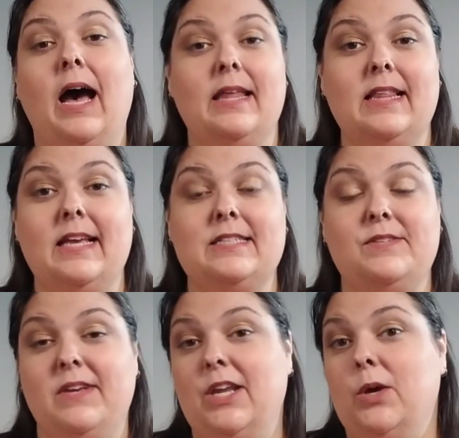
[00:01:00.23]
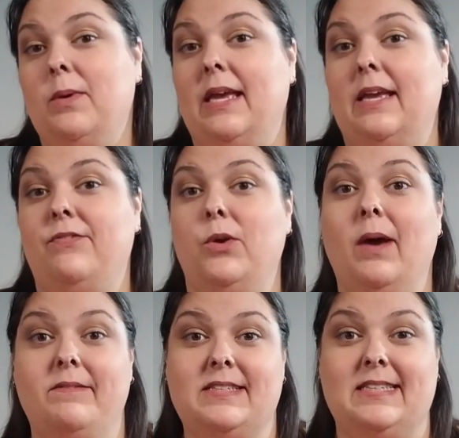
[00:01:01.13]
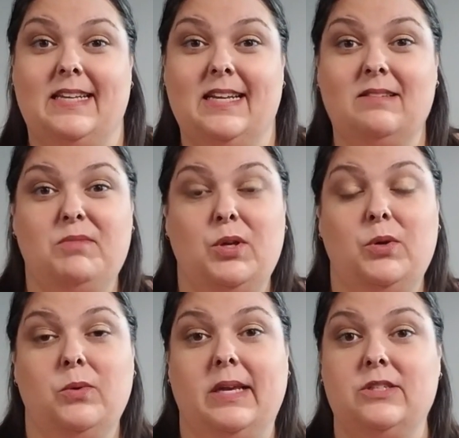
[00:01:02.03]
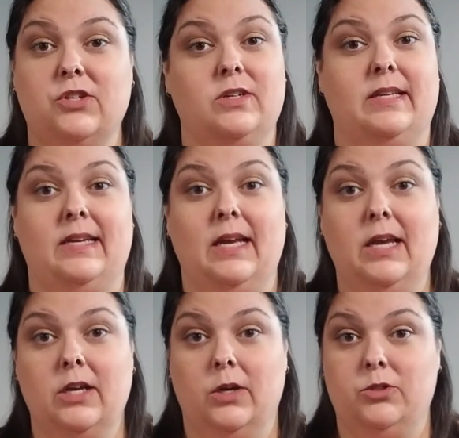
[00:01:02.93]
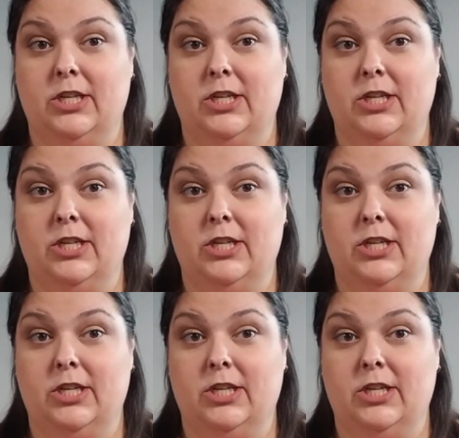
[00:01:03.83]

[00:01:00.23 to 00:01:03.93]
On the last video, if you haven't seen it, you can certainly go